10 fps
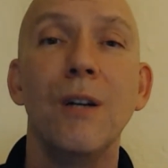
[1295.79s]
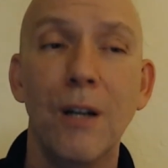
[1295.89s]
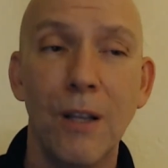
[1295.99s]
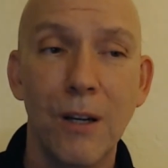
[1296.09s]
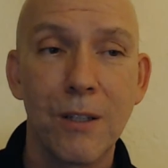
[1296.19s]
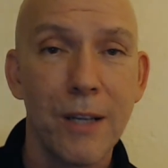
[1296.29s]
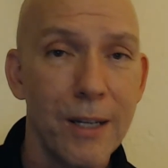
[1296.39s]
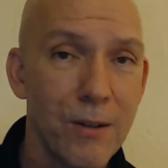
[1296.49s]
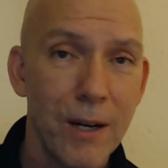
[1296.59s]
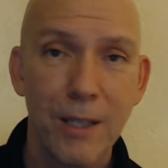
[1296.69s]

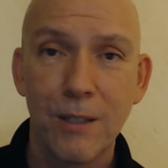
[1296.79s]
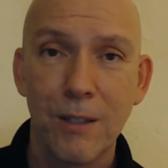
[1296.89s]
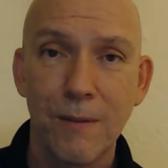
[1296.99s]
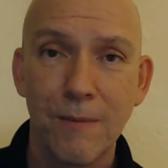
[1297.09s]
alongside Christ